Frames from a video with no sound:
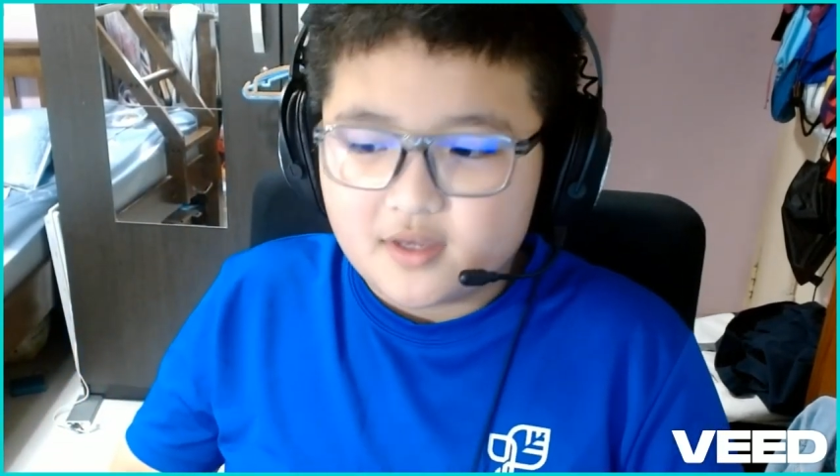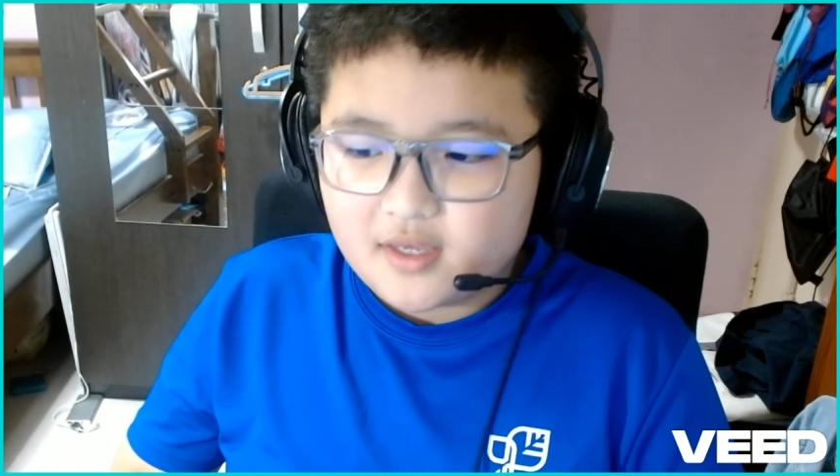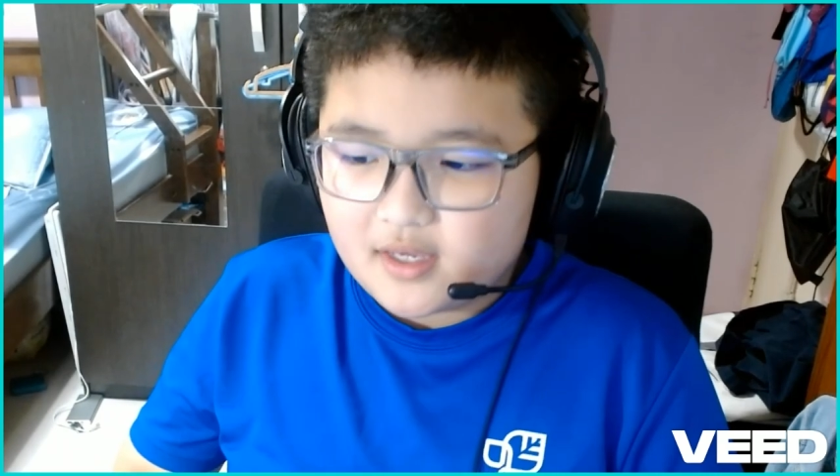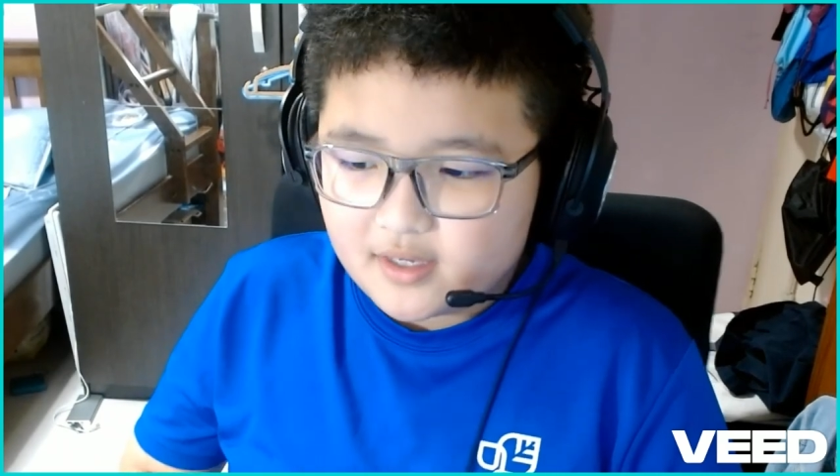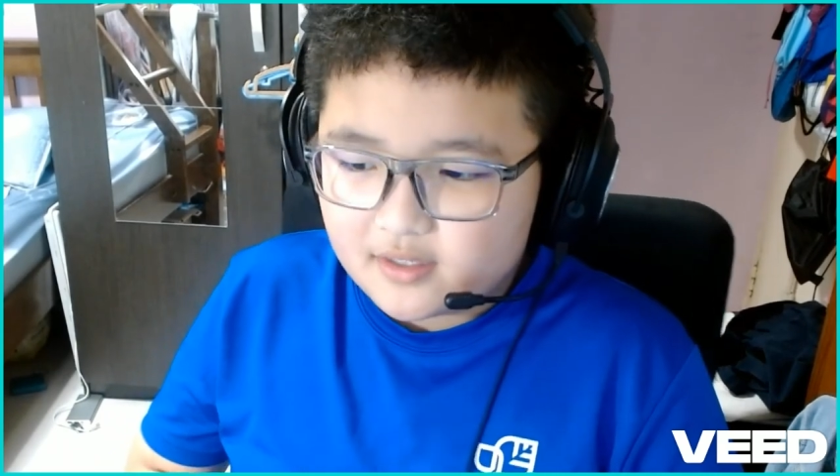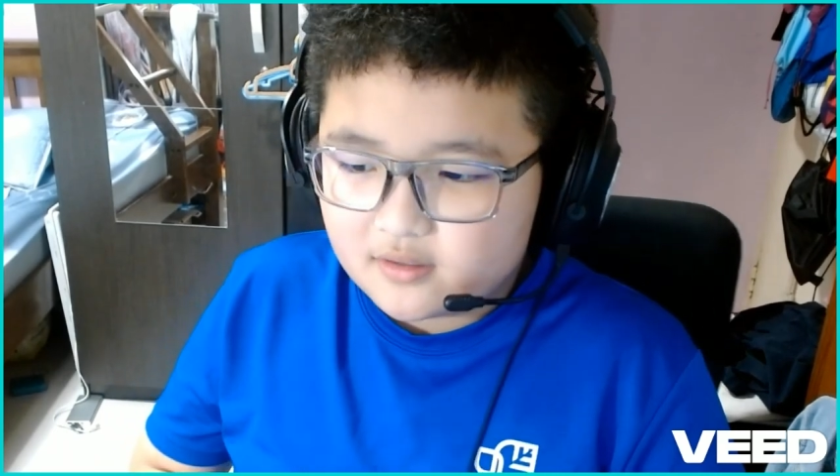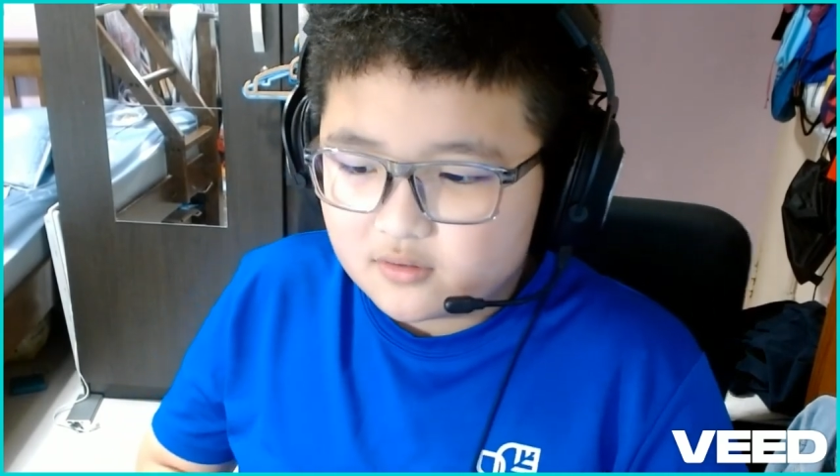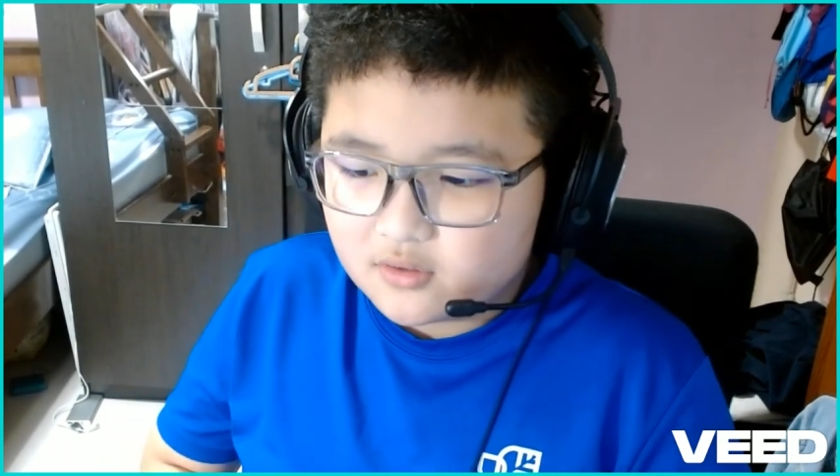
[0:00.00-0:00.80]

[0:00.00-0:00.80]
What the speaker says: And